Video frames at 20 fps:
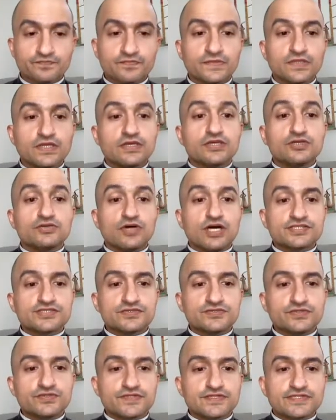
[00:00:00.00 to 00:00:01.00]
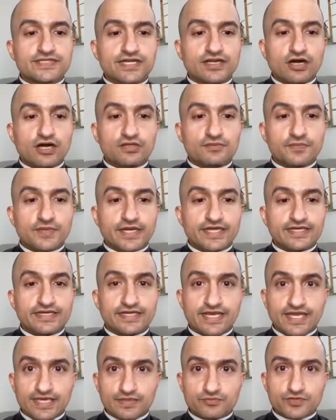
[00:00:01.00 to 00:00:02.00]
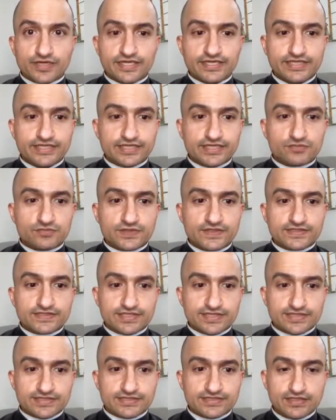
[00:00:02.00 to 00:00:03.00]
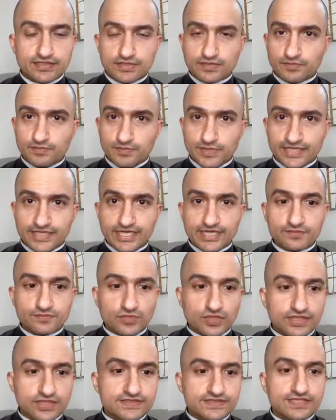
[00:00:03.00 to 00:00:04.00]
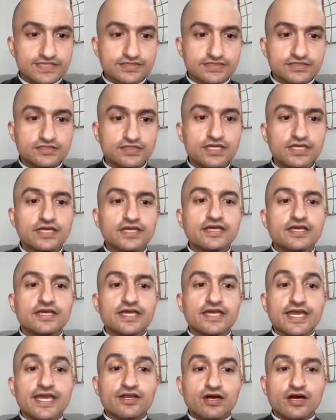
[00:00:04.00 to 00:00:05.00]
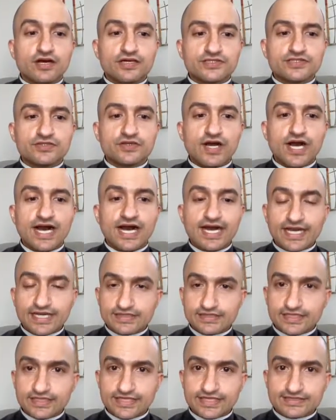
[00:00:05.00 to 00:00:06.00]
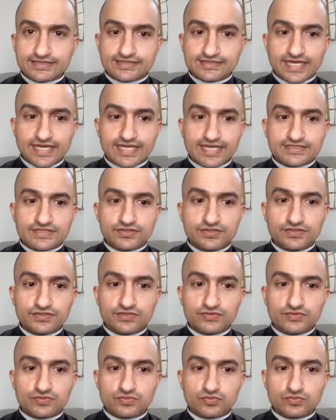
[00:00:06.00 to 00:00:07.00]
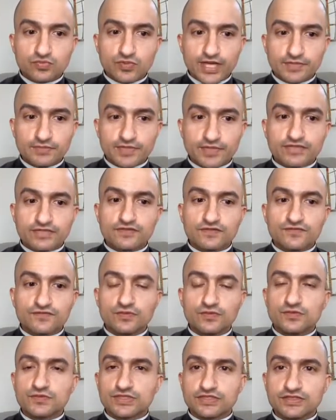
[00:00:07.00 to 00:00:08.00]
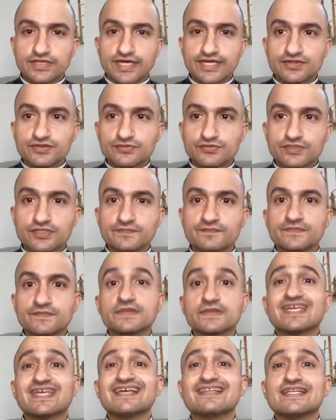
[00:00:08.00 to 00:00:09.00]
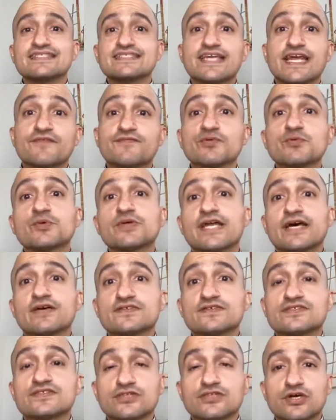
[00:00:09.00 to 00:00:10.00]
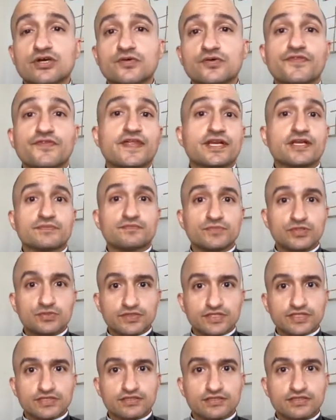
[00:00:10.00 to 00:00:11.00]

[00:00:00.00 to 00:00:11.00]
You'll also notice that on my name right here, where it says my name, Mark STUTZEL, it also highlights, it has a little red microphone with a line through it. It lets everyone else know that I'm muted.